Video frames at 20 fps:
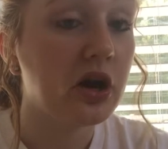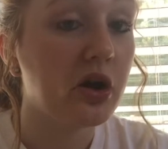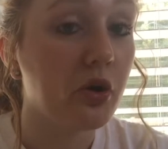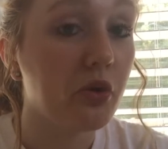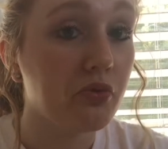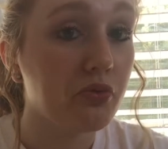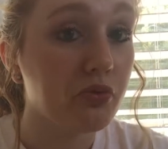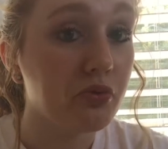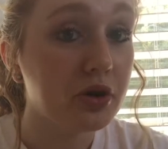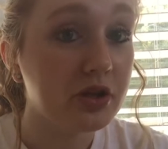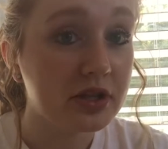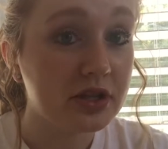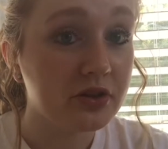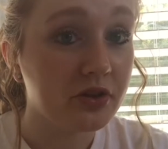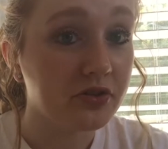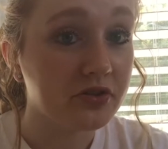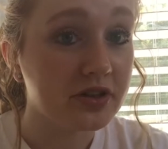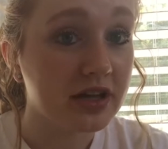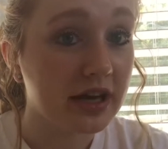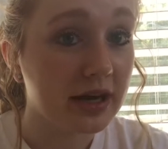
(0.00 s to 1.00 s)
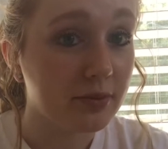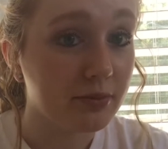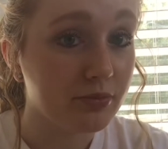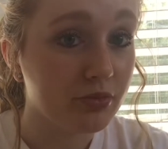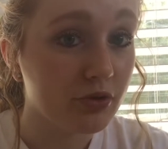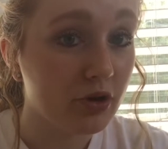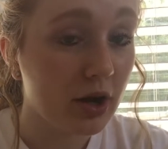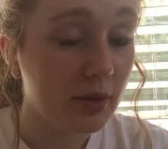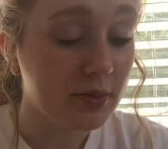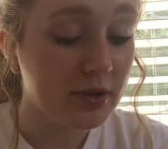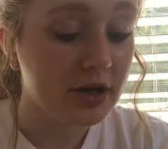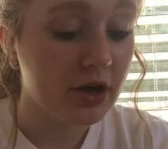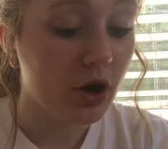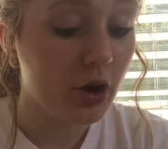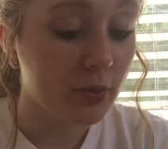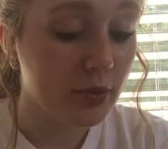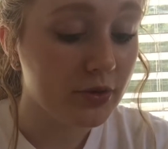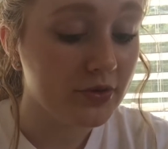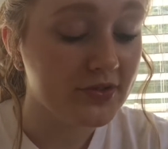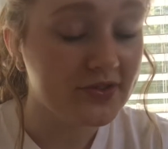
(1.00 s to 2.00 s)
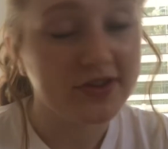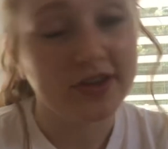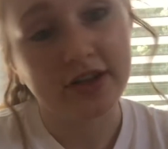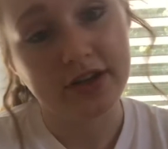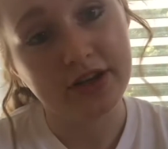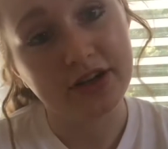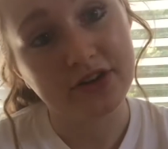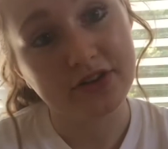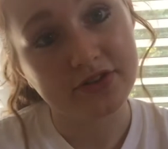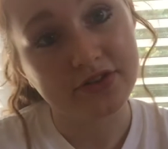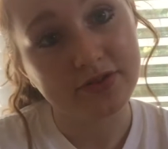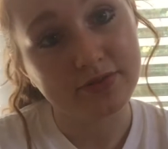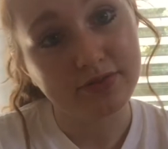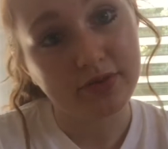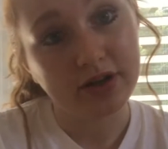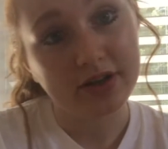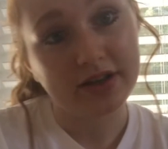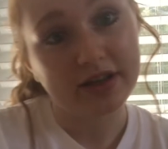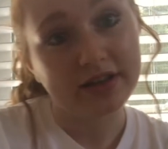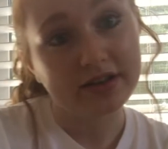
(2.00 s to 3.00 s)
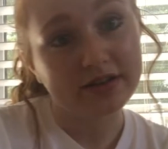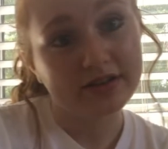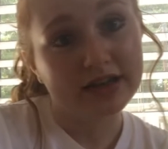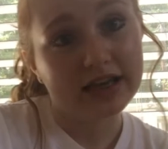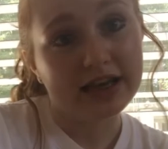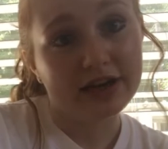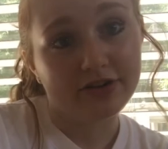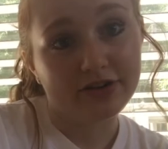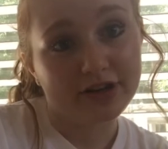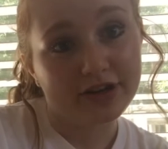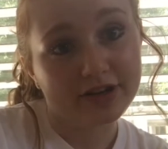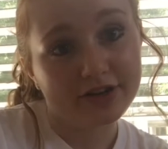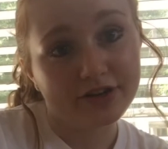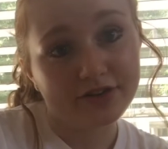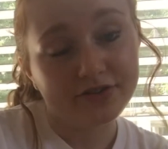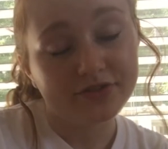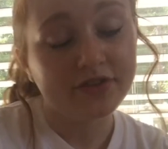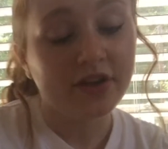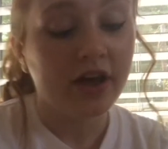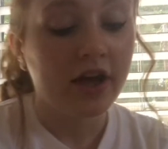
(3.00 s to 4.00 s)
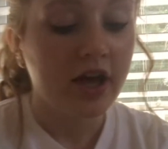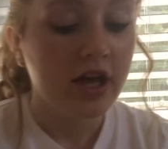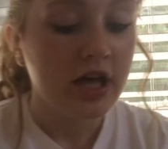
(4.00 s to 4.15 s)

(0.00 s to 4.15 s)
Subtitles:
a really long time, probably almost 10 years, probably like 8 or 9 years.